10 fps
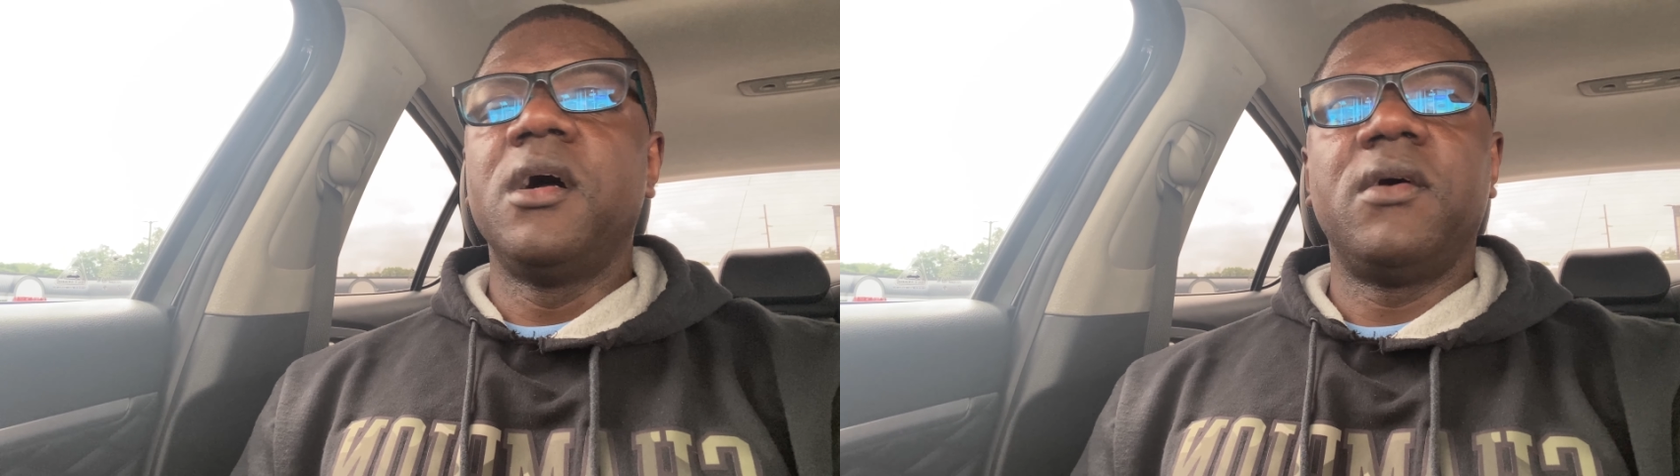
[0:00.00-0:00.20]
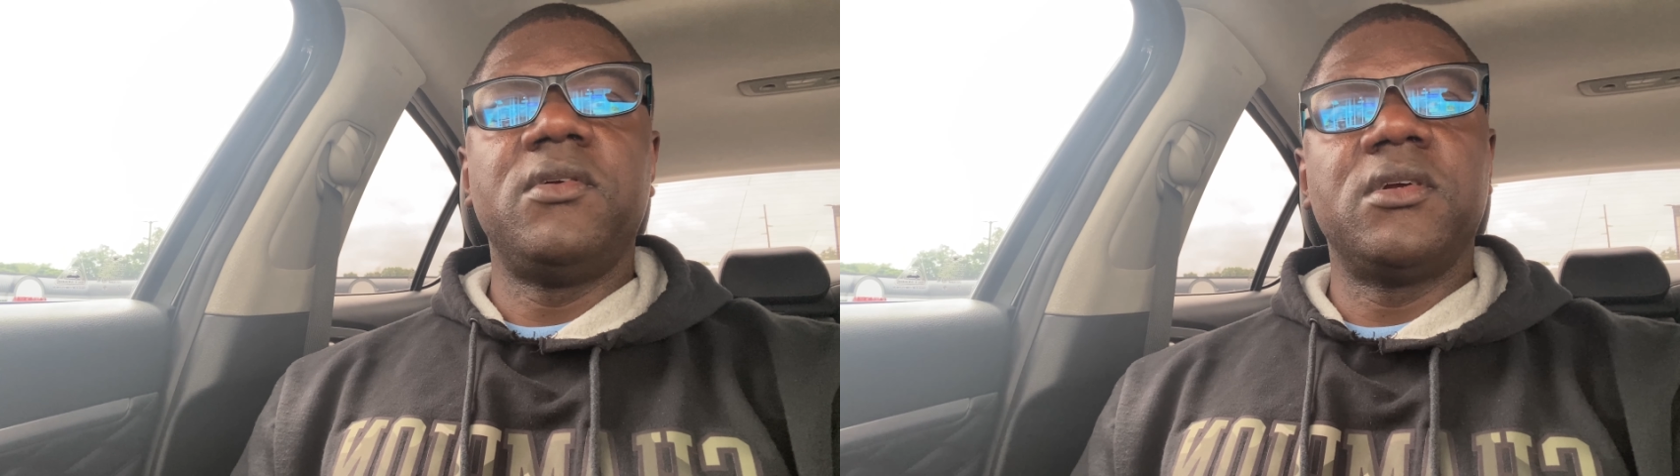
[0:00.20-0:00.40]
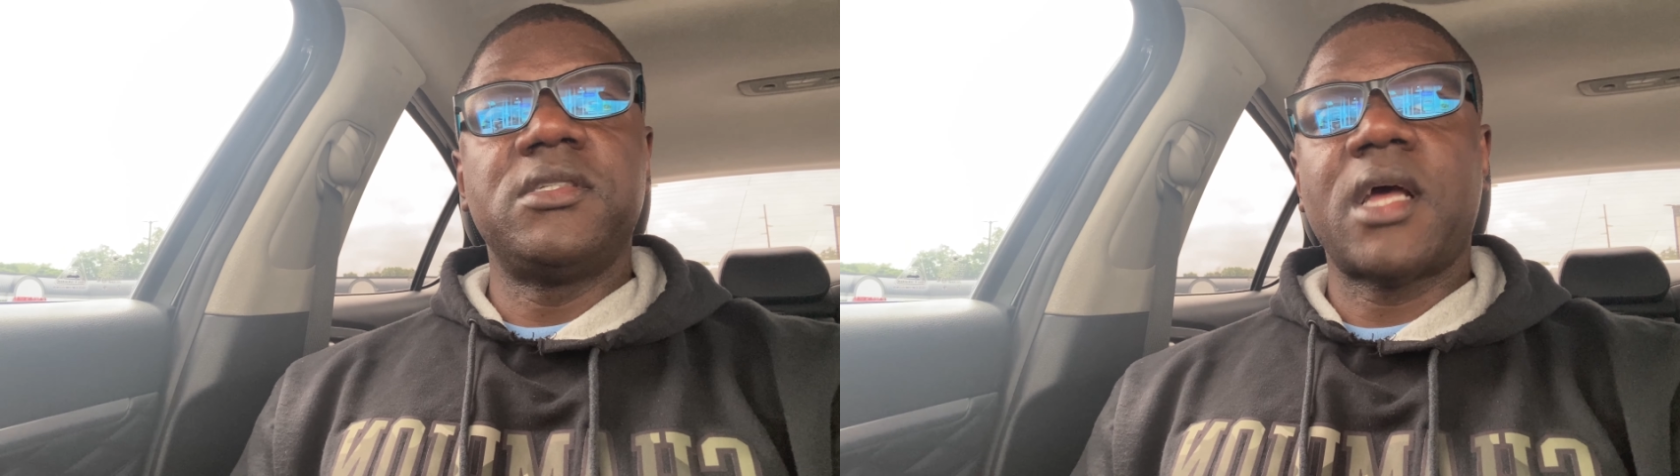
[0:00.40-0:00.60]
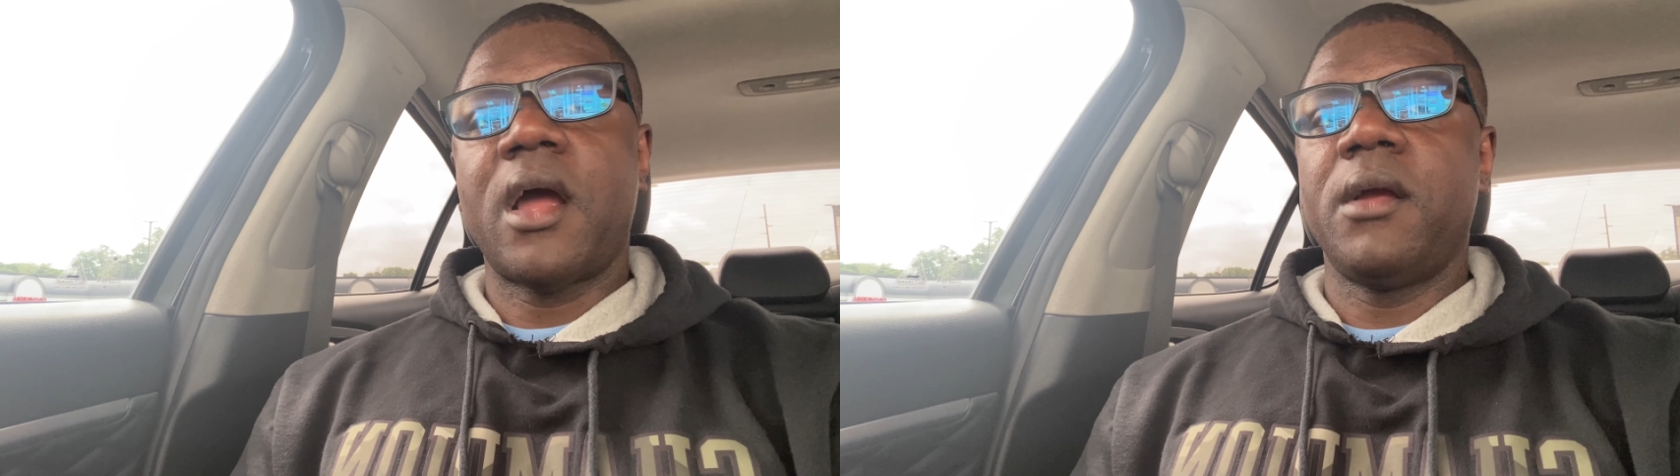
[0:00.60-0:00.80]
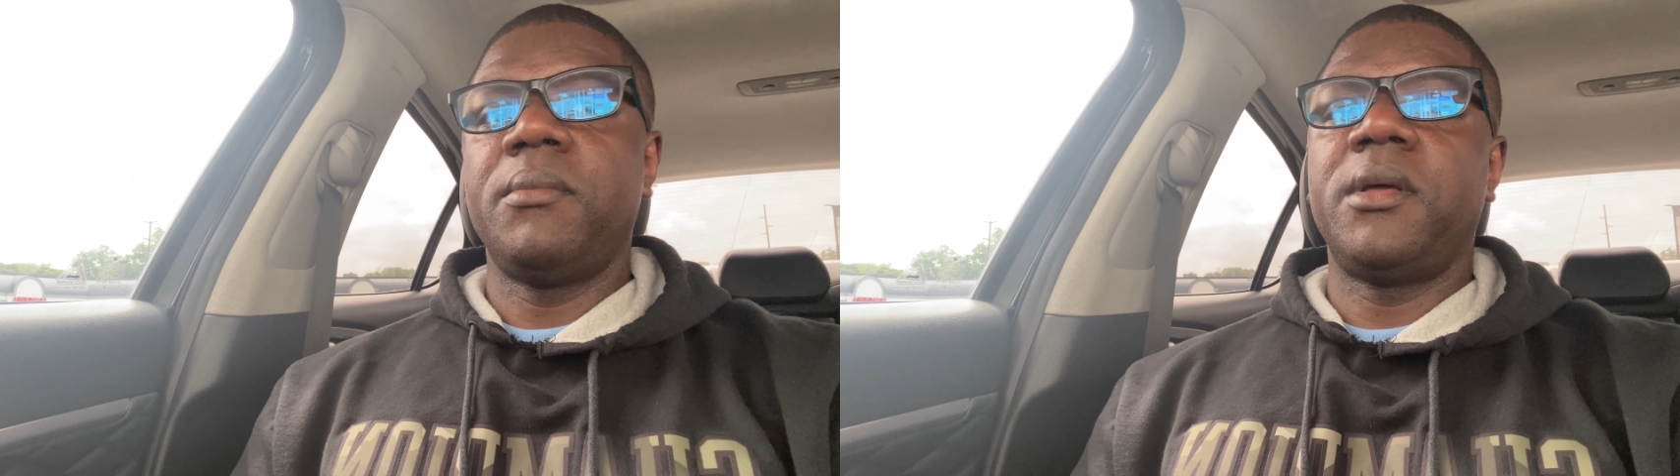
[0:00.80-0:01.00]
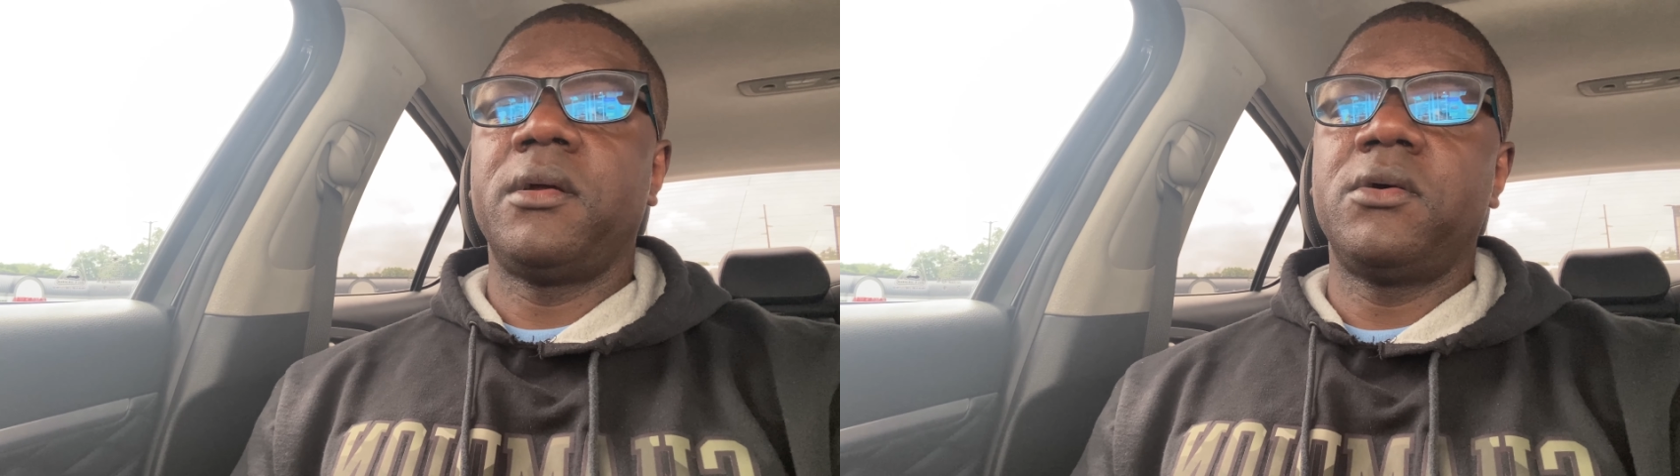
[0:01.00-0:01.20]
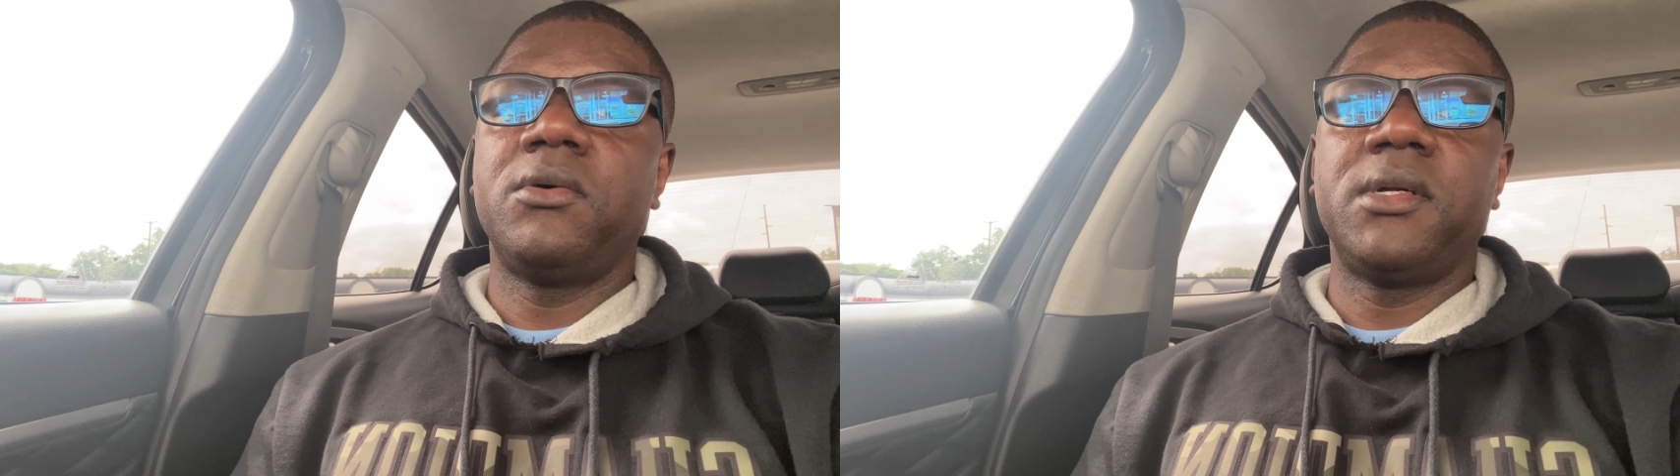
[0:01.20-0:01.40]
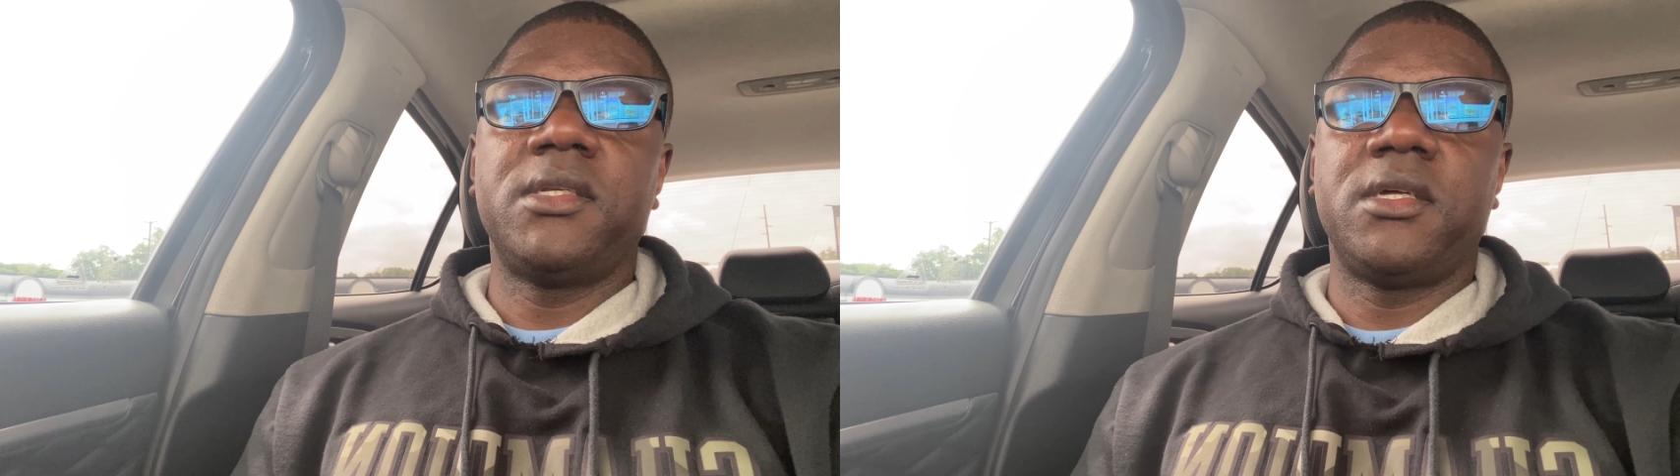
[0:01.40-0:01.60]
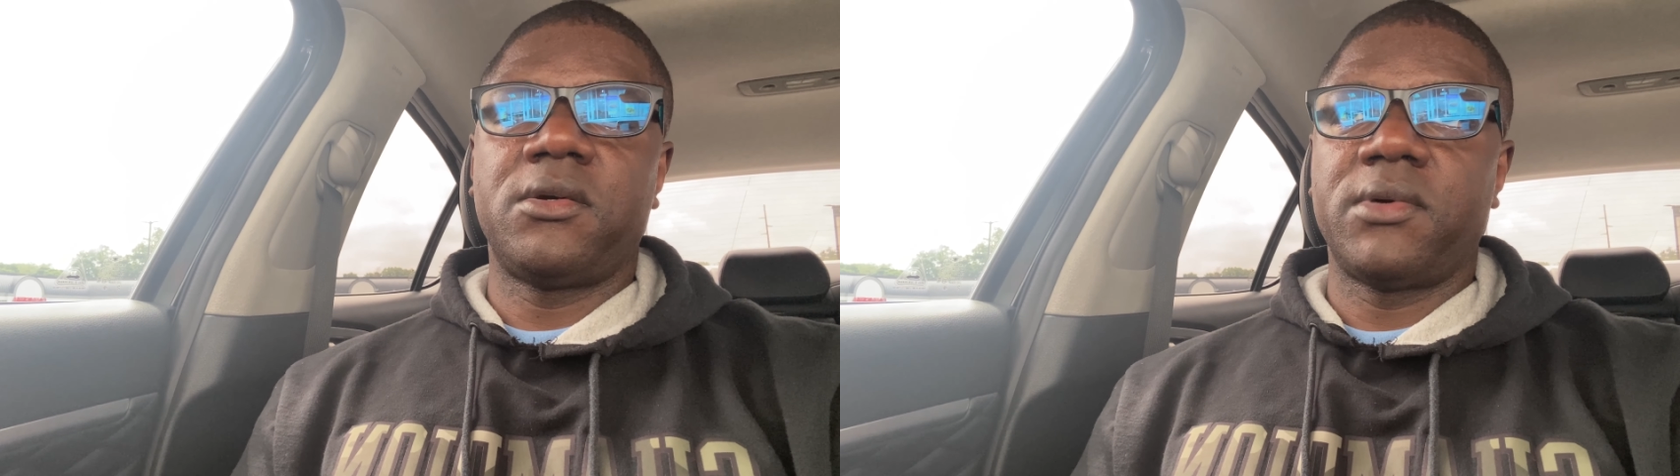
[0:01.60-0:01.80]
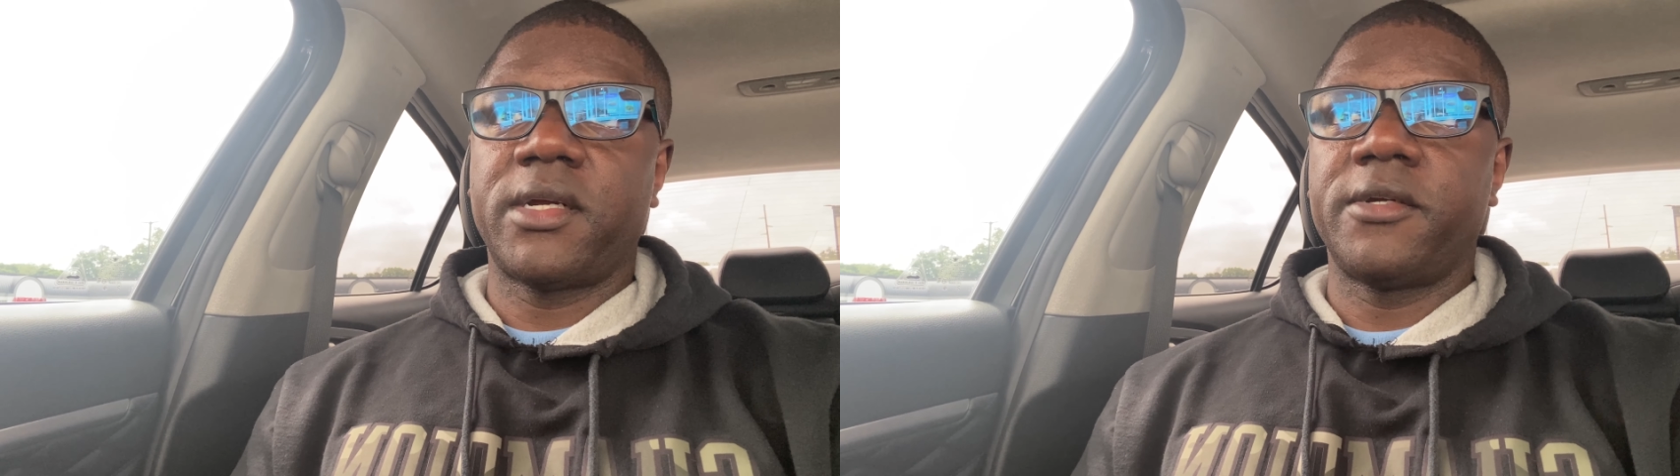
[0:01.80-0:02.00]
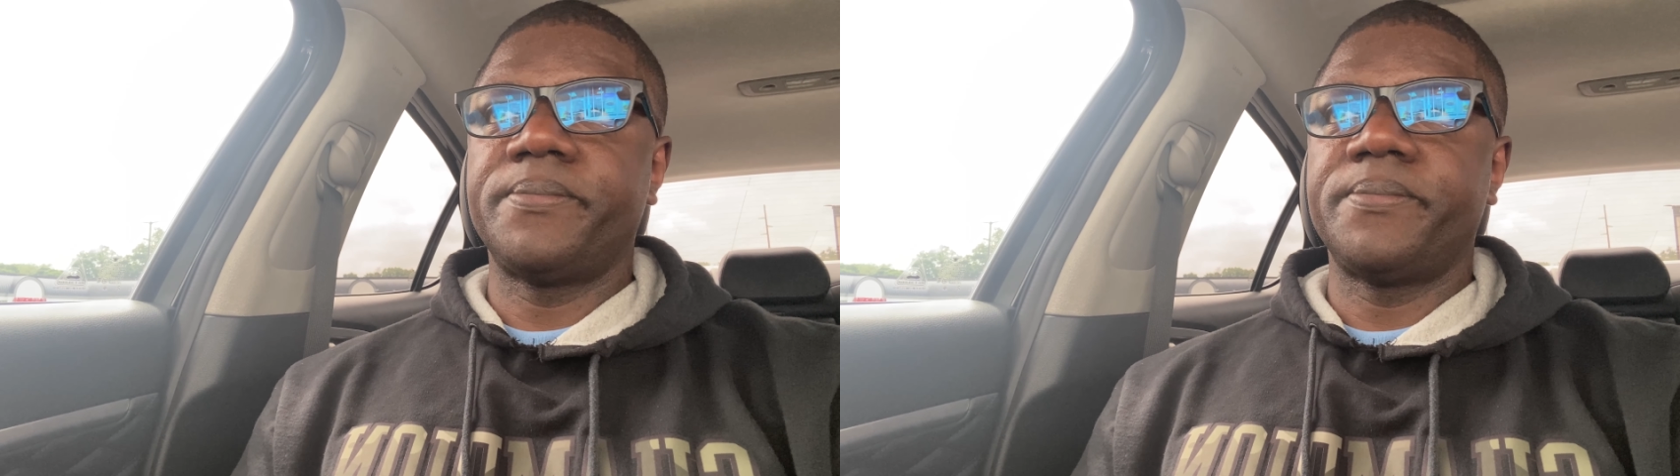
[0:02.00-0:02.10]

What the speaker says: of your entire medical and dental record.